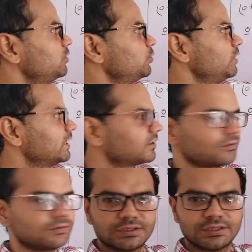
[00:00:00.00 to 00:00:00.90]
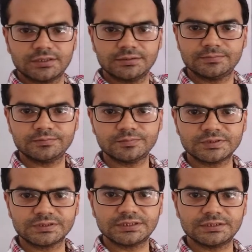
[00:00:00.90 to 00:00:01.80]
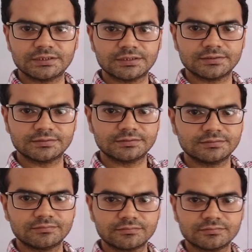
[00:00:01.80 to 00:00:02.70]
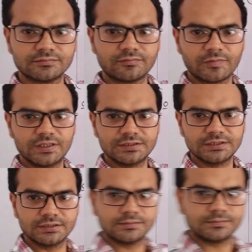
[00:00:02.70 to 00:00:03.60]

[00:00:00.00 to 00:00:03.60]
2 electrons are present. Easy.